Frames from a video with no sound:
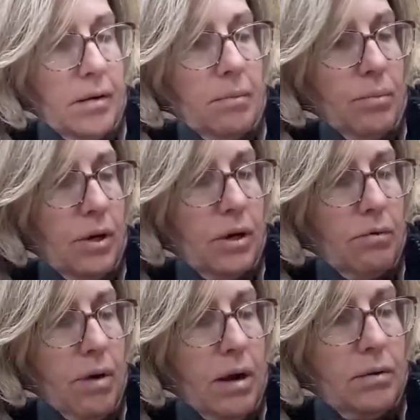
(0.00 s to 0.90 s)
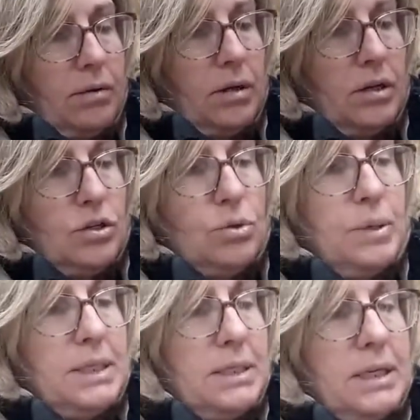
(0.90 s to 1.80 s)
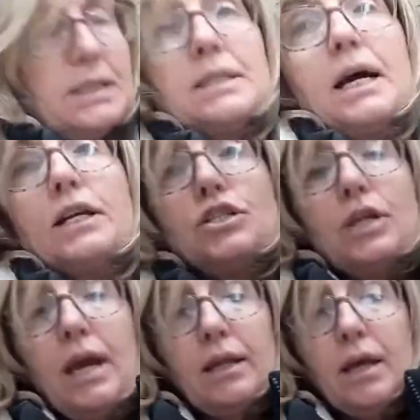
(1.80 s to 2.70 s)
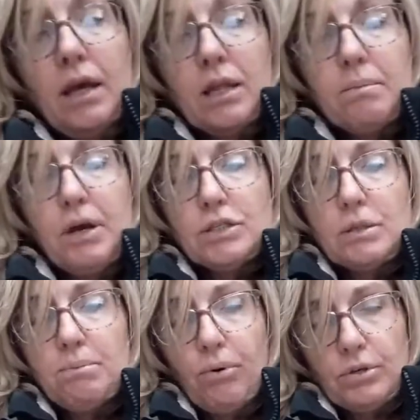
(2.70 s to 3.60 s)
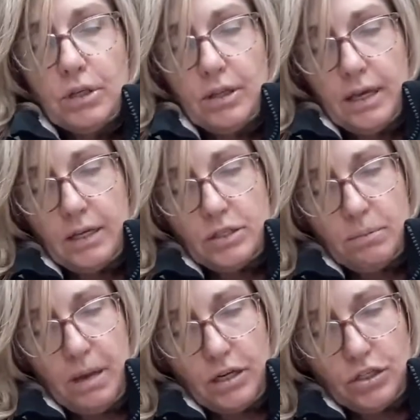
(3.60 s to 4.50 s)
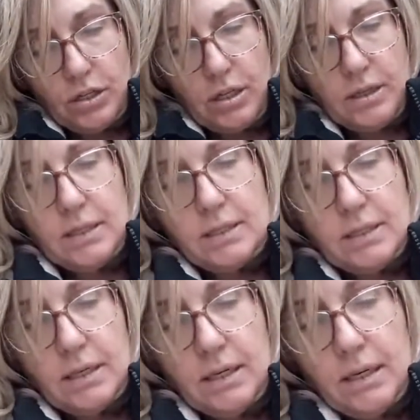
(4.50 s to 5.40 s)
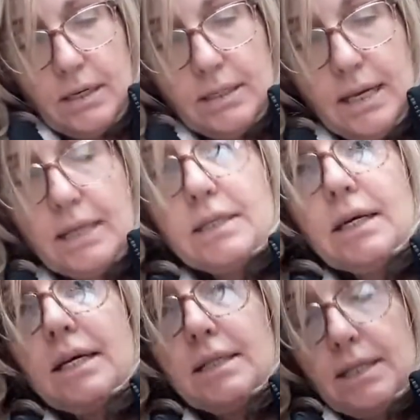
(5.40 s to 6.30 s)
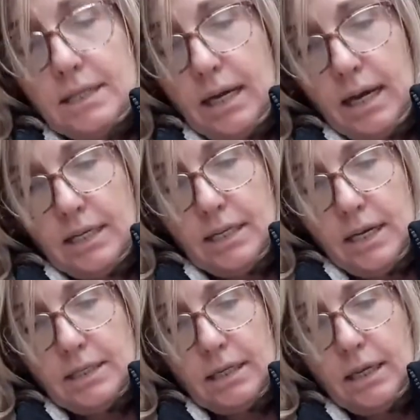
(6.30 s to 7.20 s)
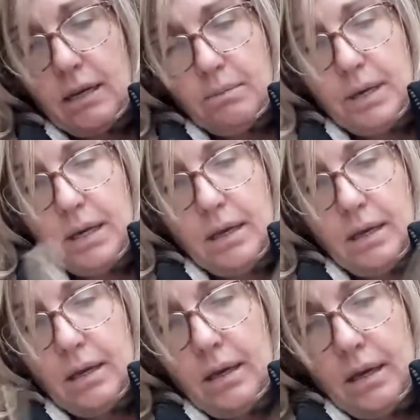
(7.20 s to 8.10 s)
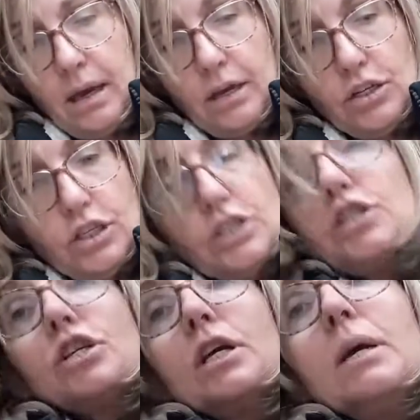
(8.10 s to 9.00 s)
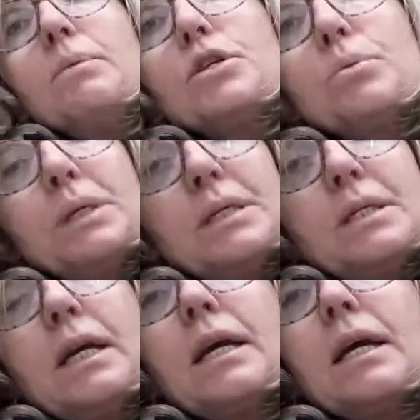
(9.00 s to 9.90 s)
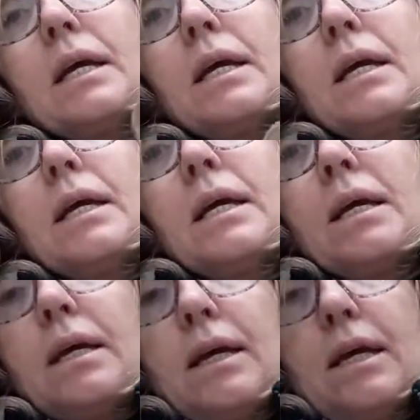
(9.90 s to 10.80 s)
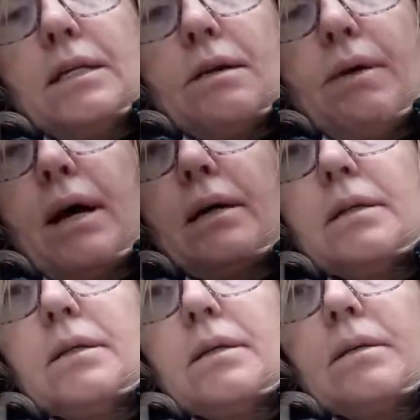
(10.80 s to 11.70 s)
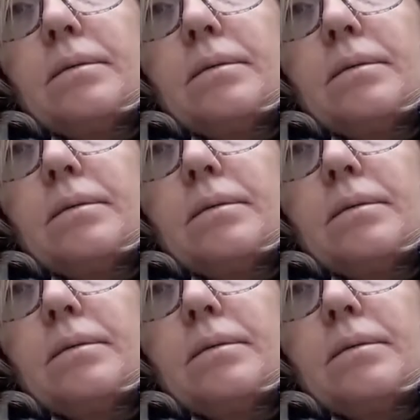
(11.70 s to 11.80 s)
Bring it round and twist it as tight as you can. The most important thing is to make sure that this center is as tight as it can be and just keep twisting it around.